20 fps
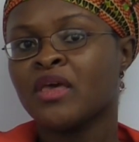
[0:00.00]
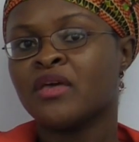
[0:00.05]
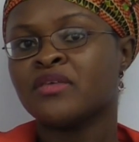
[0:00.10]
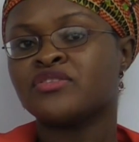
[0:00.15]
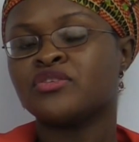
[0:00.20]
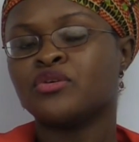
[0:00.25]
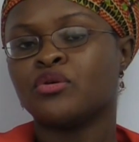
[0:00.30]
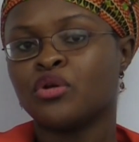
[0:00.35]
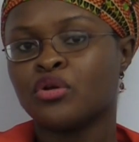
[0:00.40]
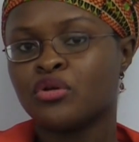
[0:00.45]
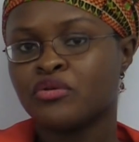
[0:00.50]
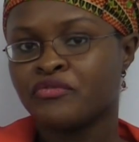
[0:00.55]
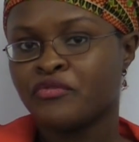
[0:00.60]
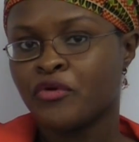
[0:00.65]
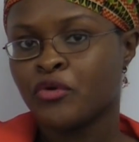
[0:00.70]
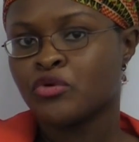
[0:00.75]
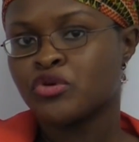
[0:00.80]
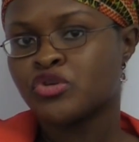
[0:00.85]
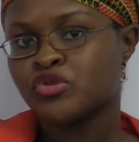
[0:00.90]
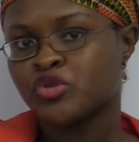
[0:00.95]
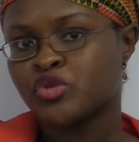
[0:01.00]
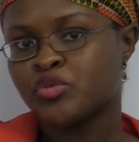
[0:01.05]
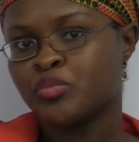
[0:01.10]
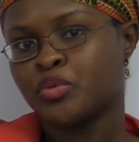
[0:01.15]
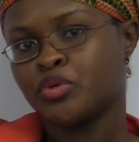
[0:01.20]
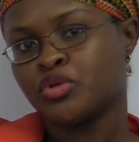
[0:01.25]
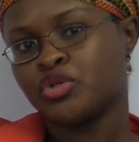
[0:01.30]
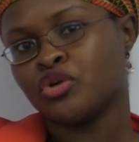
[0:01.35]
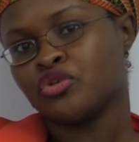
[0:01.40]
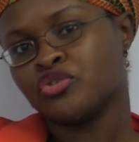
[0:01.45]
So a lot of focus was
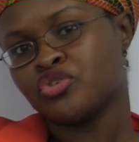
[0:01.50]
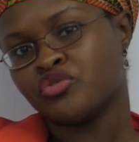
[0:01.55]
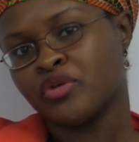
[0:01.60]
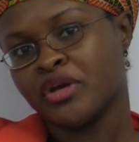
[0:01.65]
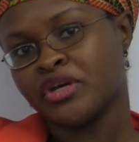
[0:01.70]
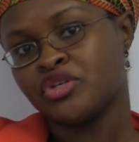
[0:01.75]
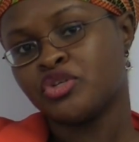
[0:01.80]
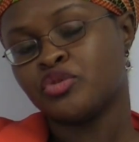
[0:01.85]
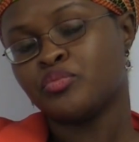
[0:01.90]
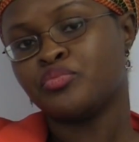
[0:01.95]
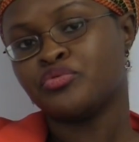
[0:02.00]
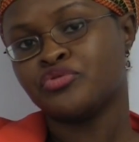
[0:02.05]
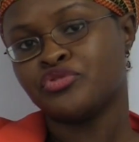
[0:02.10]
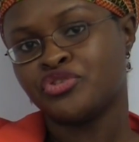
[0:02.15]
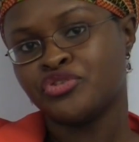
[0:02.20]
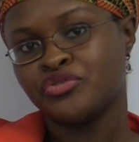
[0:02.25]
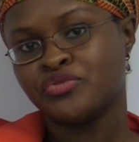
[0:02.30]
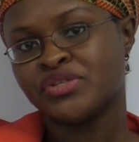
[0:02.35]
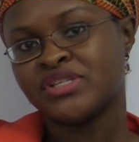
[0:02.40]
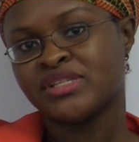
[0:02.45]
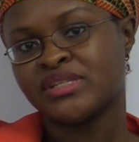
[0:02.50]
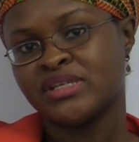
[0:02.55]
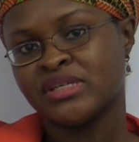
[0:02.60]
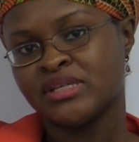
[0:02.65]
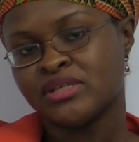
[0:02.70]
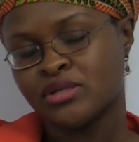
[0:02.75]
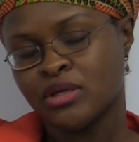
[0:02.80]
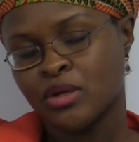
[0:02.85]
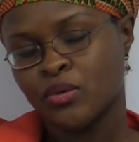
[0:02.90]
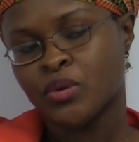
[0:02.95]
put on trying to produce
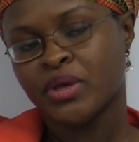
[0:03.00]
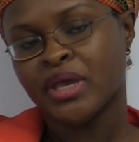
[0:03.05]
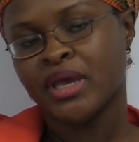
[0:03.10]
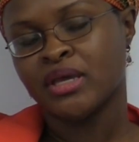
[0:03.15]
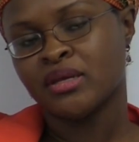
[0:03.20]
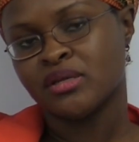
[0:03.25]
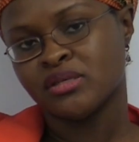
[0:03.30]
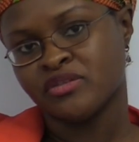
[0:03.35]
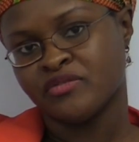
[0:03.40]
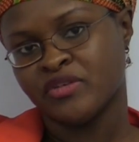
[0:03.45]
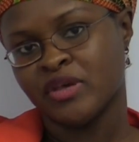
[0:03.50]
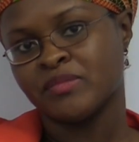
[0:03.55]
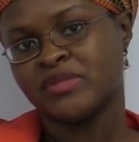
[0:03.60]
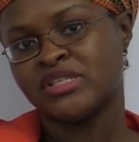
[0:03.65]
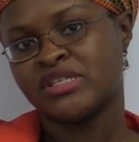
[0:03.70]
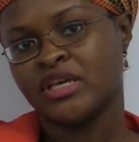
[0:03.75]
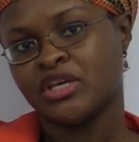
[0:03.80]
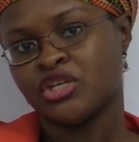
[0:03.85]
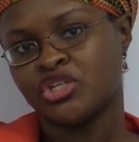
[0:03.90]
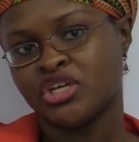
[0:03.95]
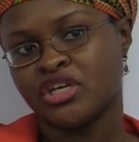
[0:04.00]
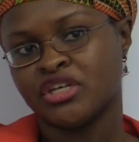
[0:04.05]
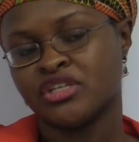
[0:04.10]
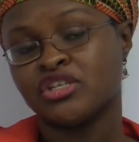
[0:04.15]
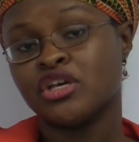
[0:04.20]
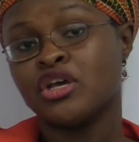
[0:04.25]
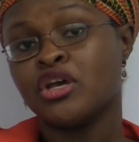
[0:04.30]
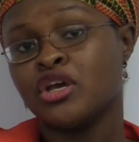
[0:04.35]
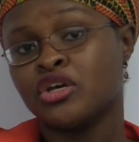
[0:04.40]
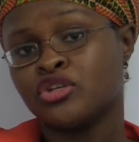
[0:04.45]
these locators of MCH
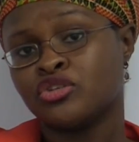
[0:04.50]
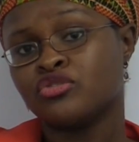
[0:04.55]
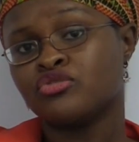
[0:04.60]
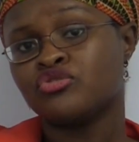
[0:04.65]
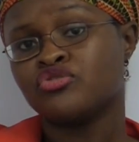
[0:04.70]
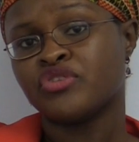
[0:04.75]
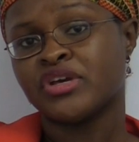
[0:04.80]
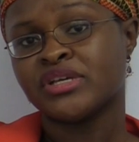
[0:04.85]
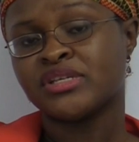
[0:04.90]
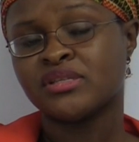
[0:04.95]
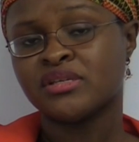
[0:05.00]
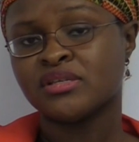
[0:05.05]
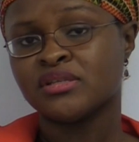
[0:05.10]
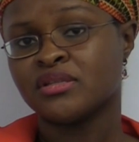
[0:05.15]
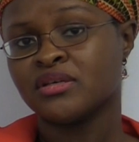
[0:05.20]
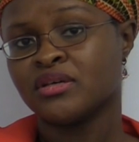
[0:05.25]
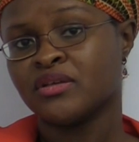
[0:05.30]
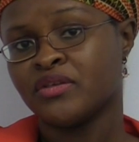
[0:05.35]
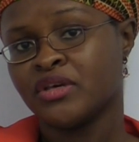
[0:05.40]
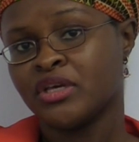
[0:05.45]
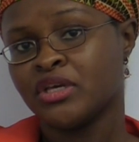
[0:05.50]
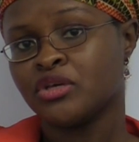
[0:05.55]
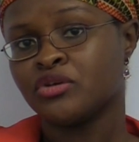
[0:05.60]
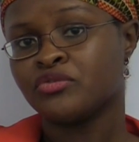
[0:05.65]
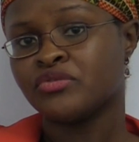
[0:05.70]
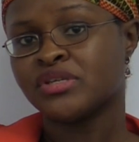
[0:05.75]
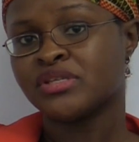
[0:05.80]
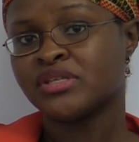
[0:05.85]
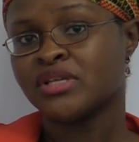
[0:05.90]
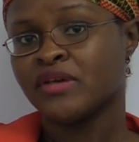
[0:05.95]
aides to address the
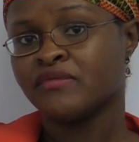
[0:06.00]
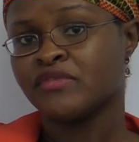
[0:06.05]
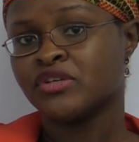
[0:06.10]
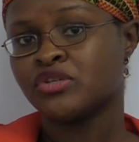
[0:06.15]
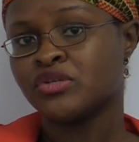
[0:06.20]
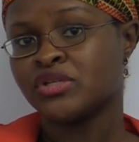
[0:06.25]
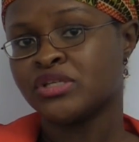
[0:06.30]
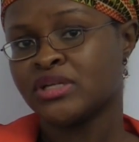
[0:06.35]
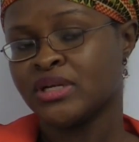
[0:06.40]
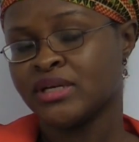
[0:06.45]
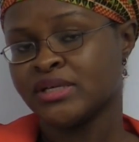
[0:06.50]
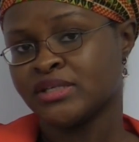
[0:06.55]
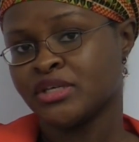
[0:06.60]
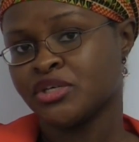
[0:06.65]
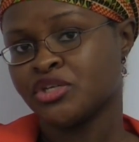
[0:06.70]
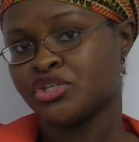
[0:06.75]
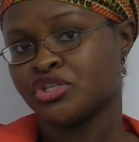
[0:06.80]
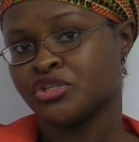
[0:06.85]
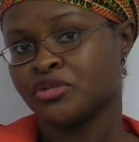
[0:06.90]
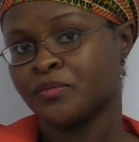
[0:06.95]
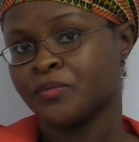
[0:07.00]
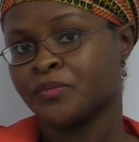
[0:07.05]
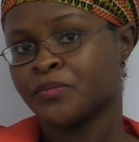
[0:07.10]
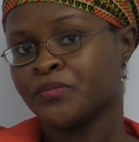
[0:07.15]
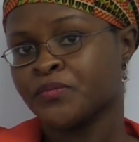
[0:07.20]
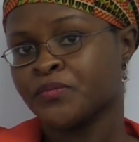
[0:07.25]
increased service utilization.